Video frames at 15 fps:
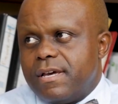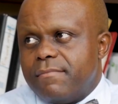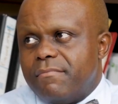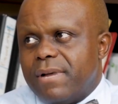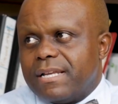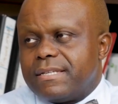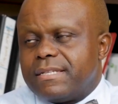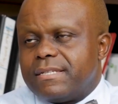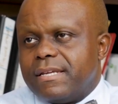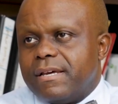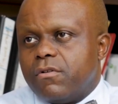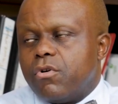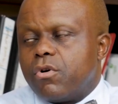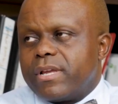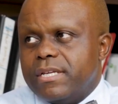but
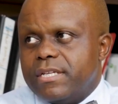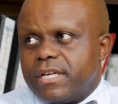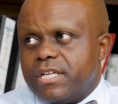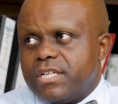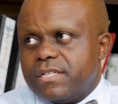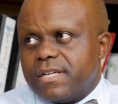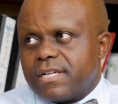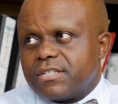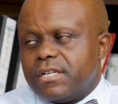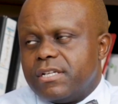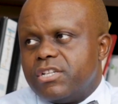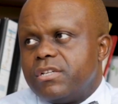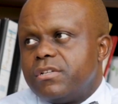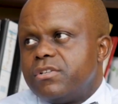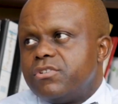all indications actually